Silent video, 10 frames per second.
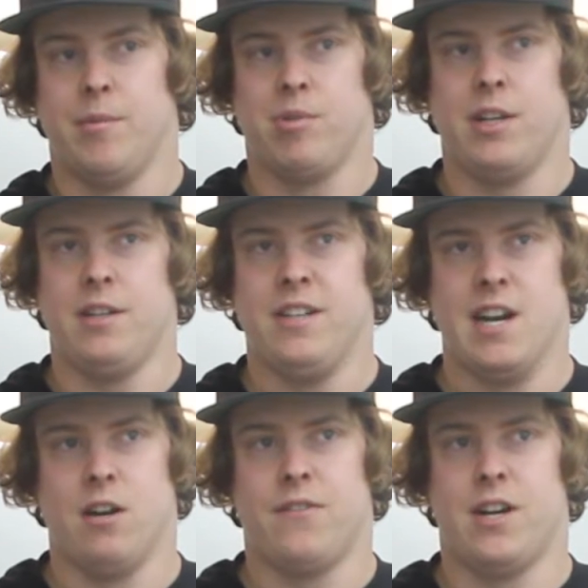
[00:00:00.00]
pretty
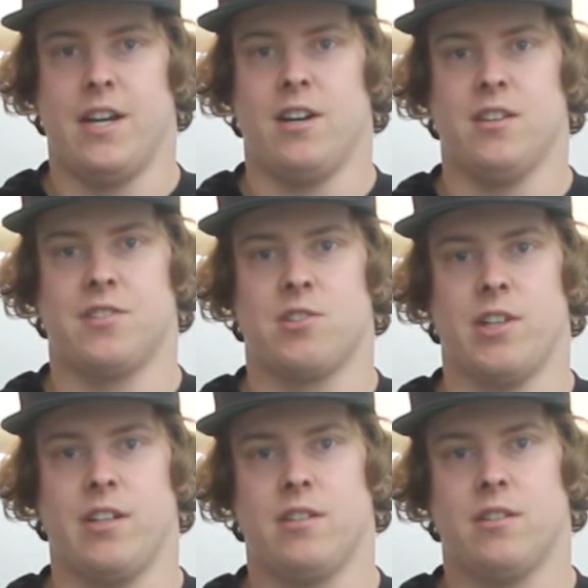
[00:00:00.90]
terrifying on the
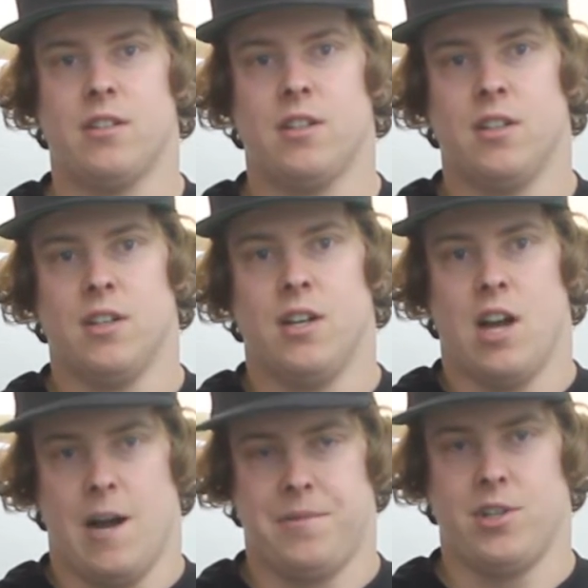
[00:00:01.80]
street.
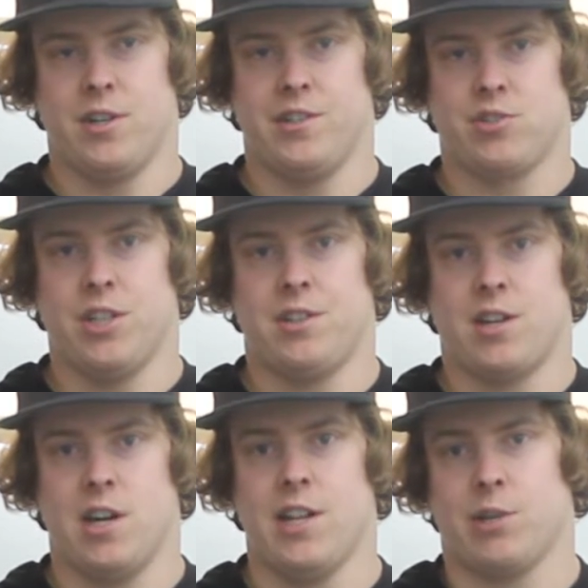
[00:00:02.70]
I'm still going to street the car.